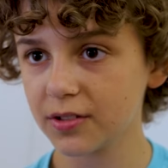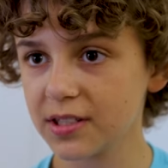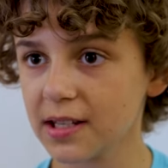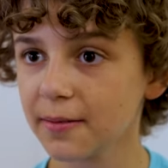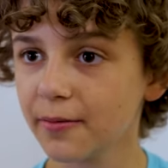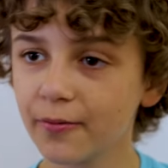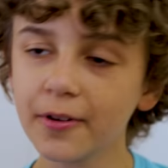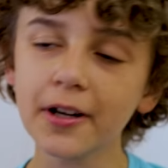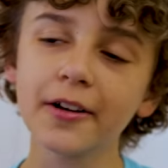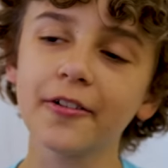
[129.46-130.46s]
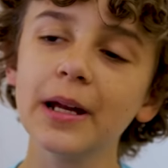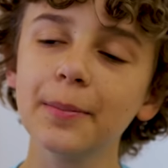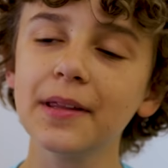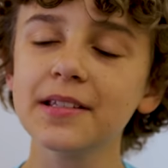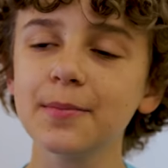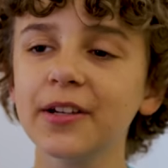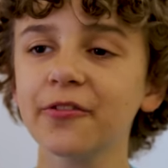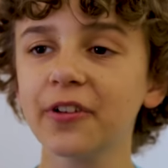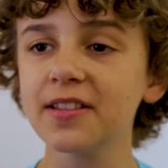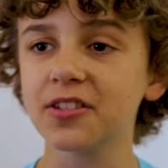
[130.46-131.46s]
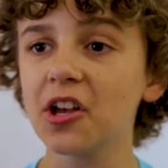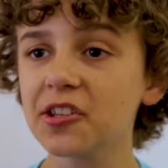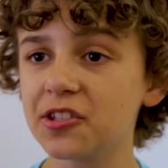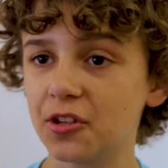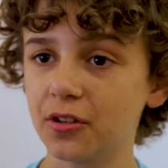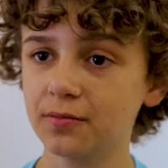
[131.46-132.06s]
See? What a great place to make friends also.